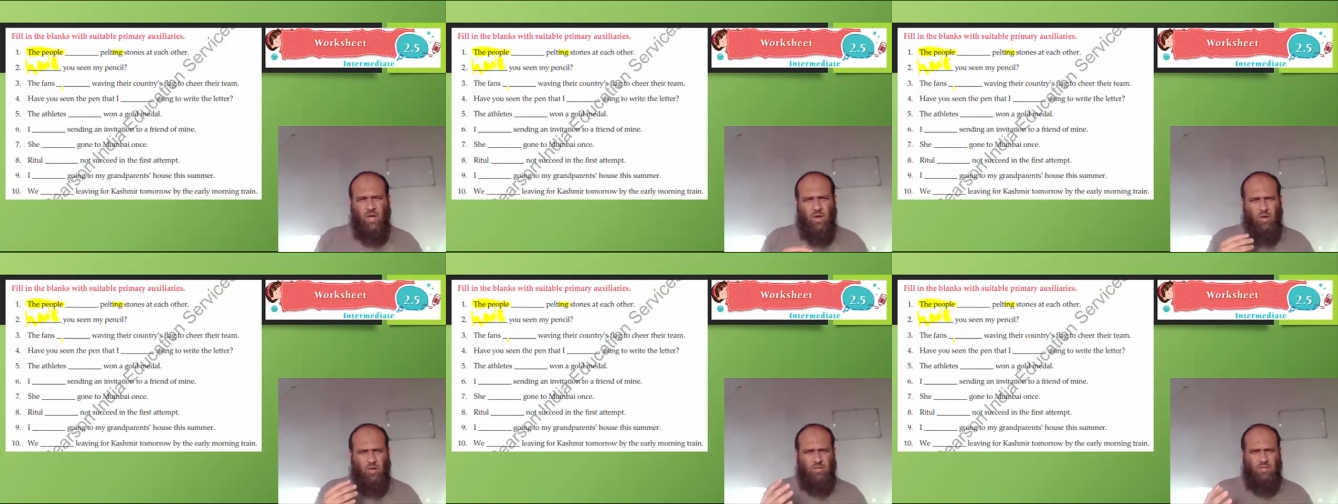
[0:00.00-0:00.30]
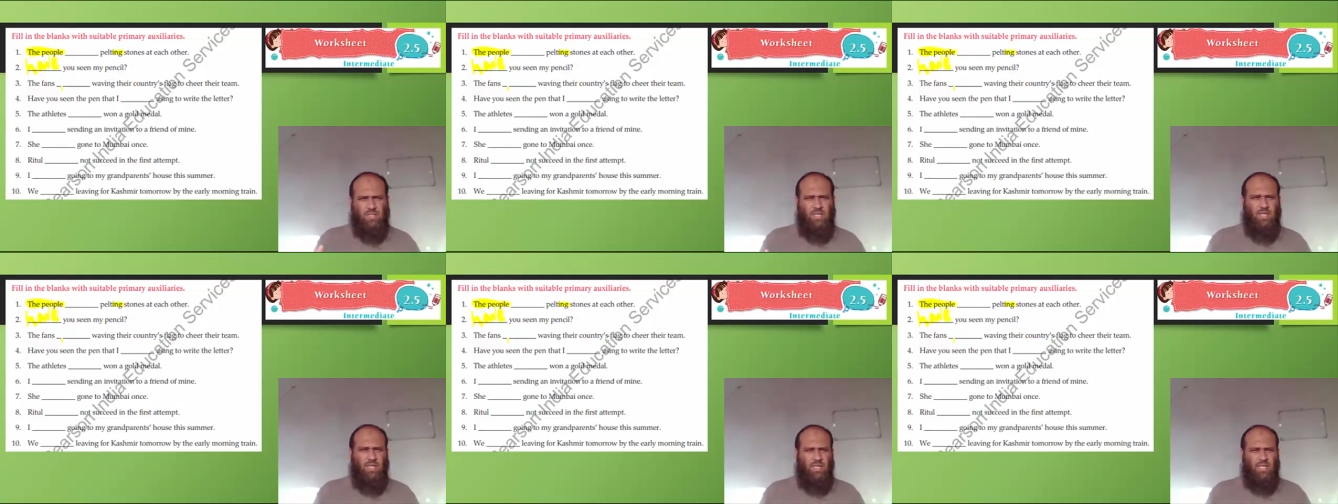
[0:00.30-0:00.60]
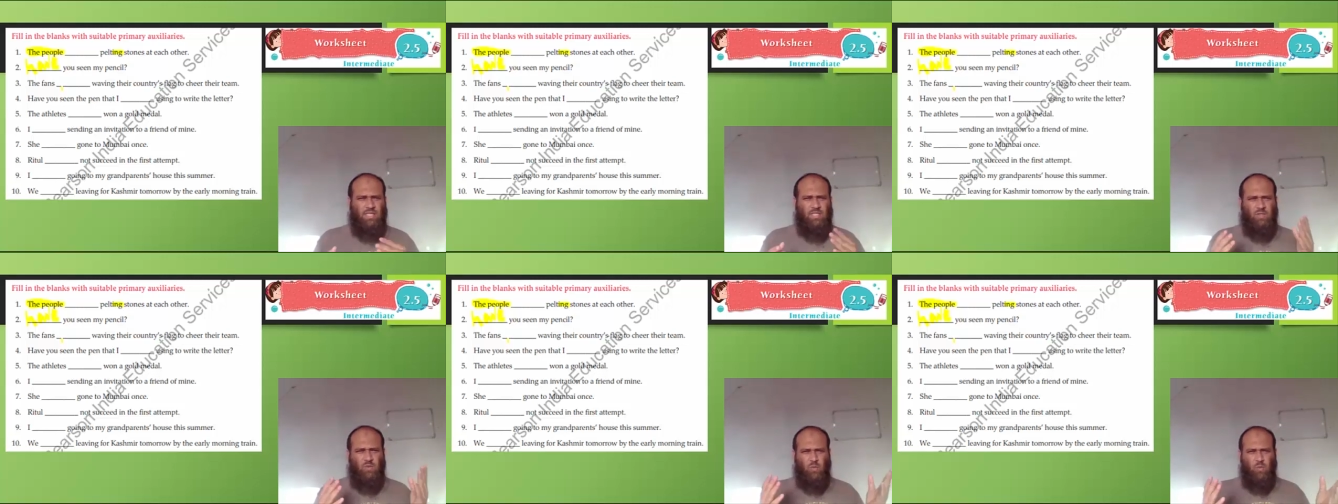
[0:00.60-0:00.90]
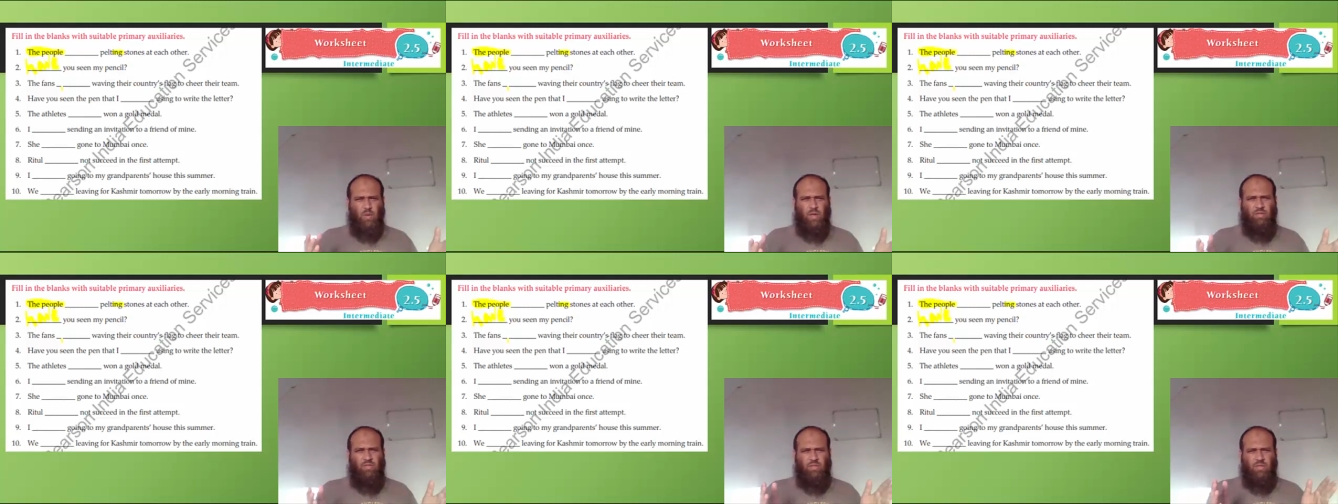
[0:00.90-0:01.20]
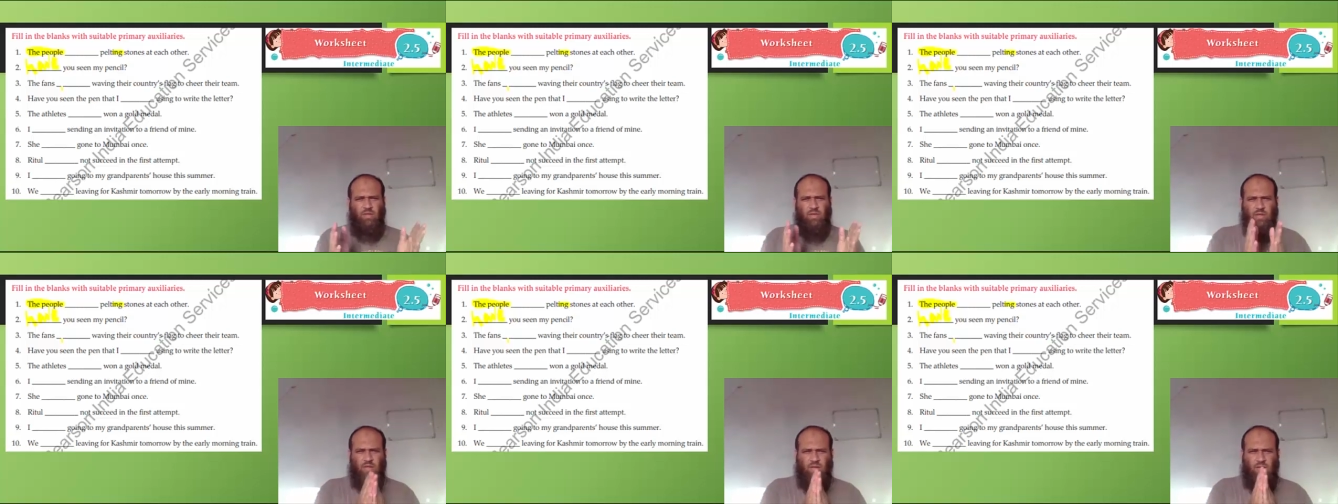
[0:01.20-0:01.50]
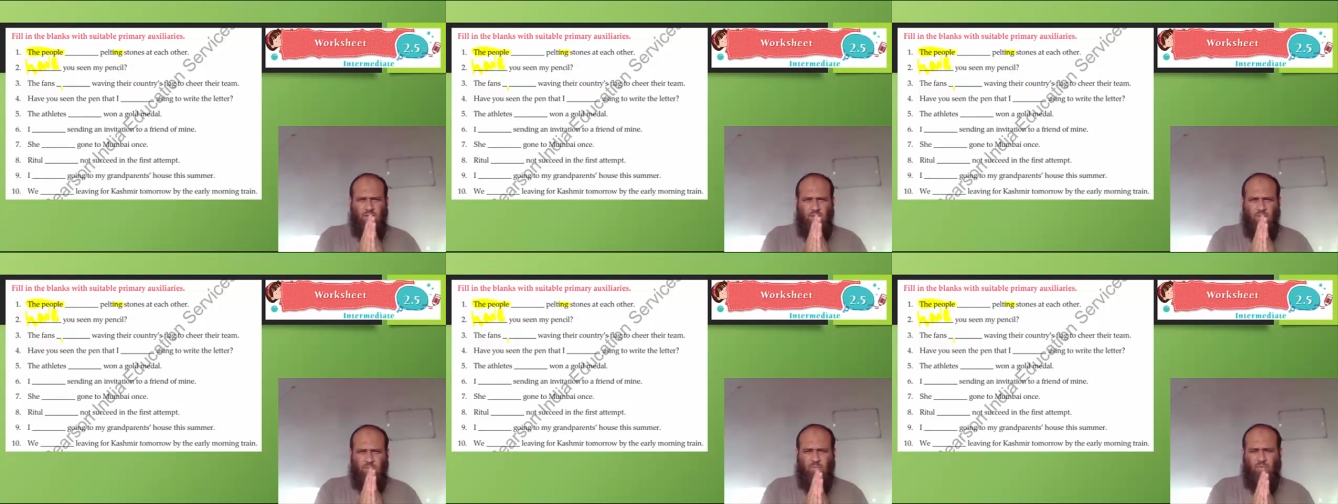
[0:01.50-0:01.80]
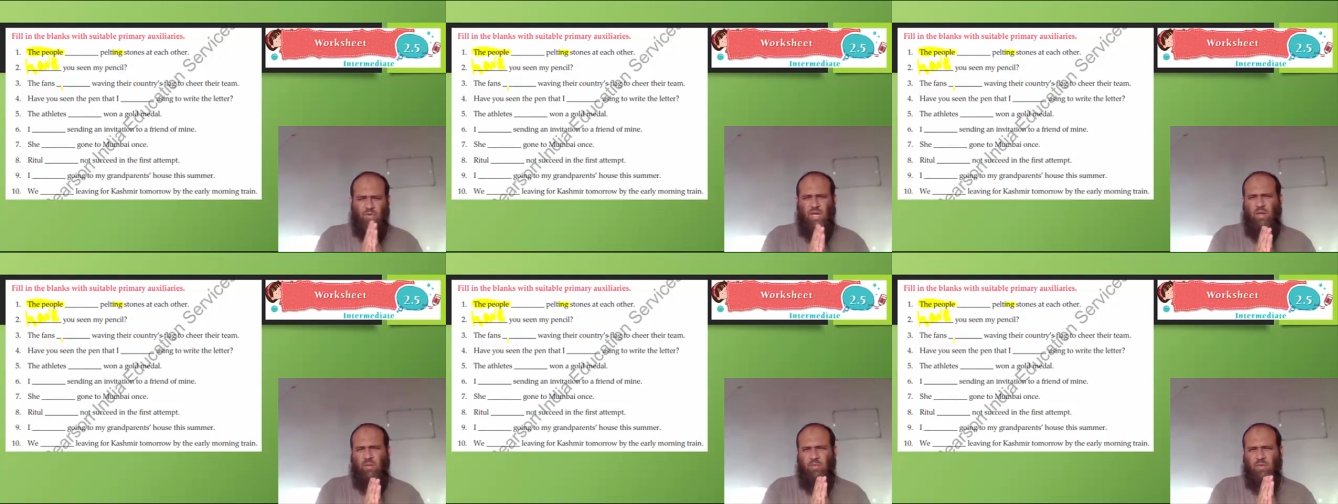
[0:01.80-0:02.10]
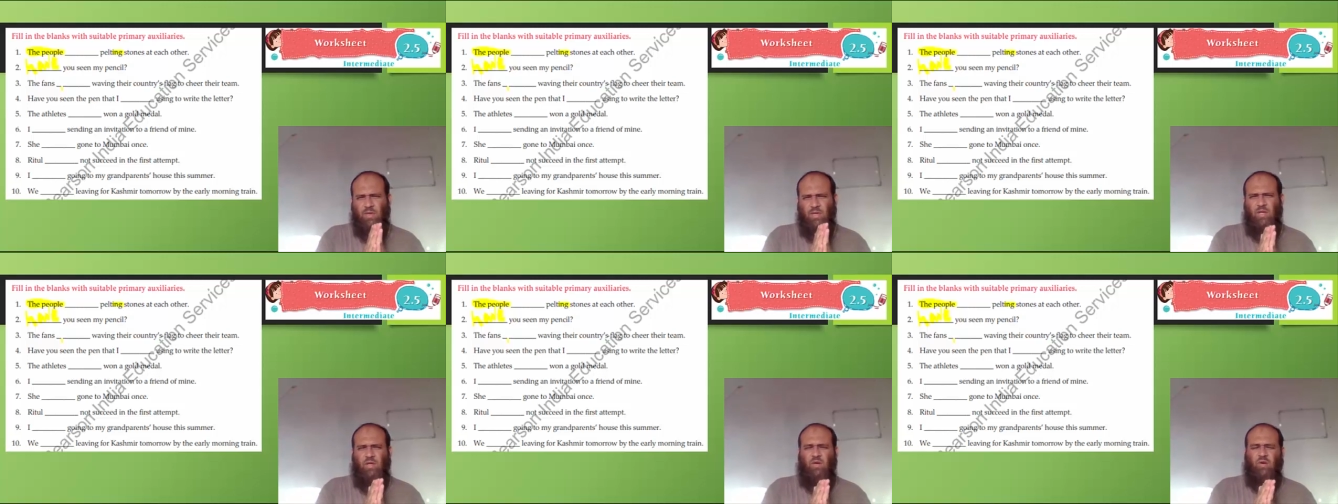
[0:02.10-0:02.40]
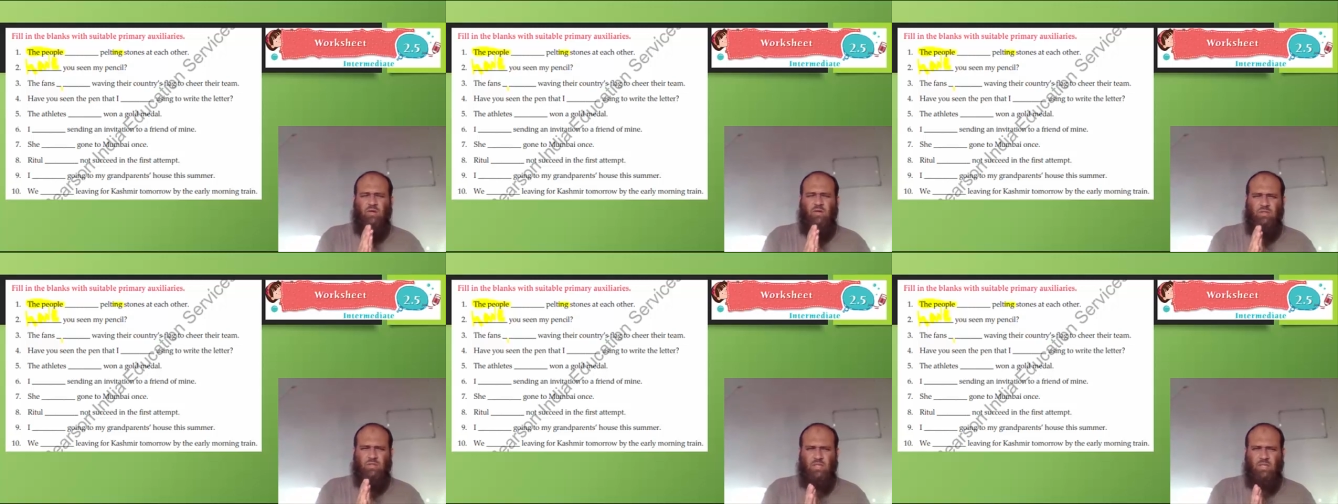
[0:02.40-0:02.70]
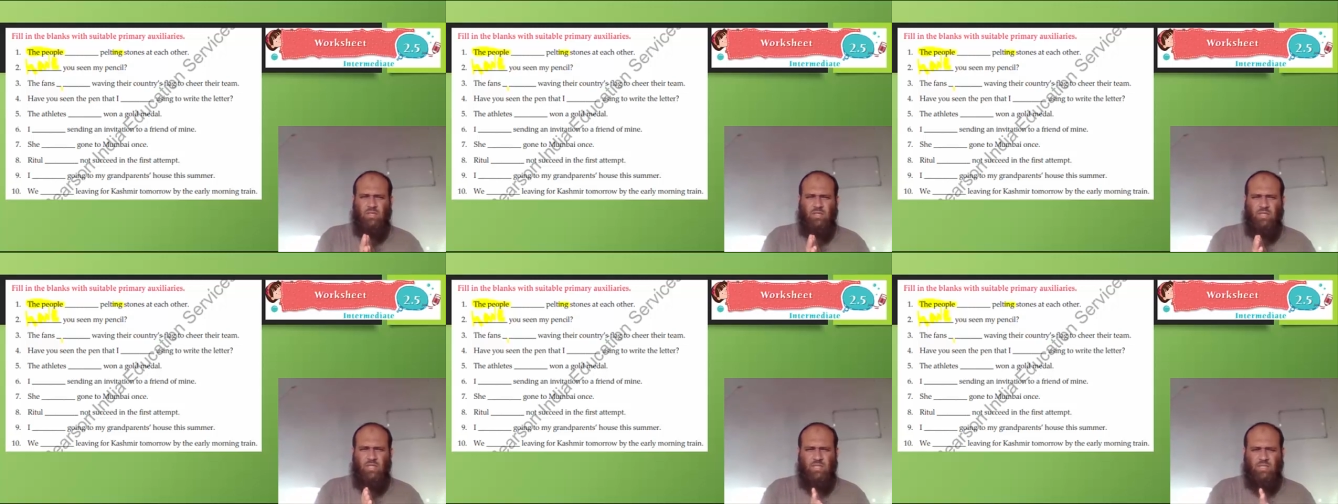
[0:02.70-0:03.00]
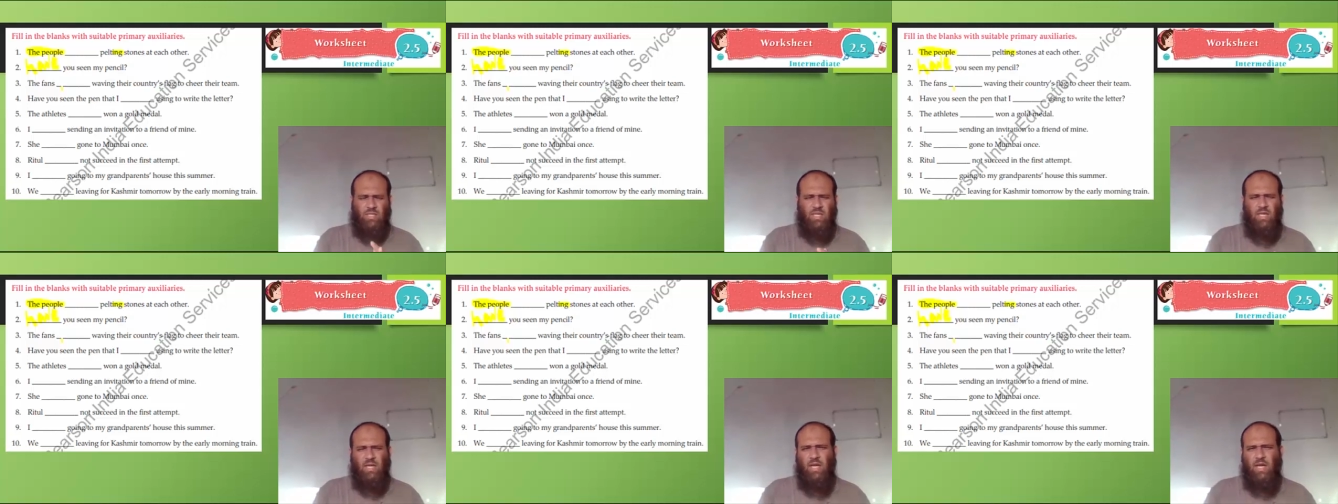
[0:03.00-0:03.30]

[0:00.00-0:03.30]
Auxiliaries with primary auxiliaries.